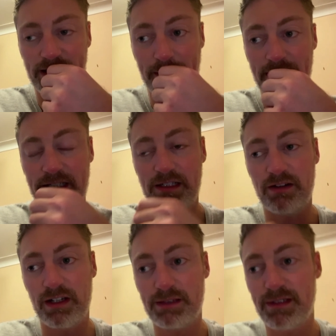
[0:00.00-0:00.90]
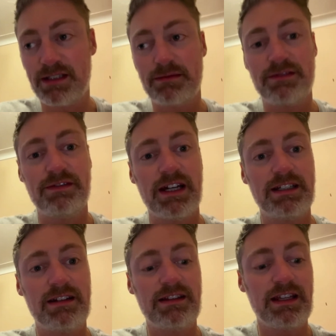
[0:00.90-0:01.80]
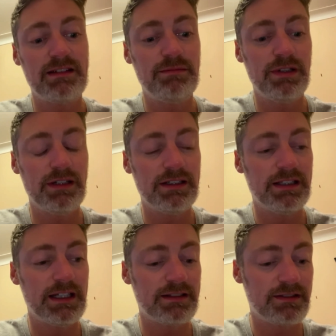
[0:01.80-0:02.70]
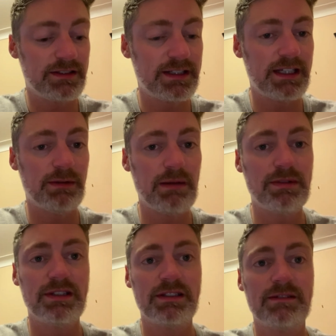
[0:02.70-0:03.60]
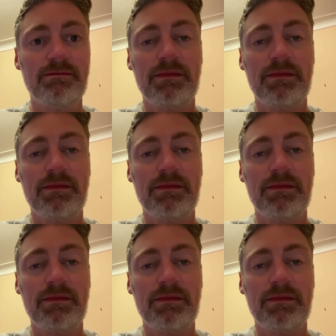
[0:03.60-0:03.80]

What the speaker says: I'm actually not expecting to find anything, but let's just see what happens.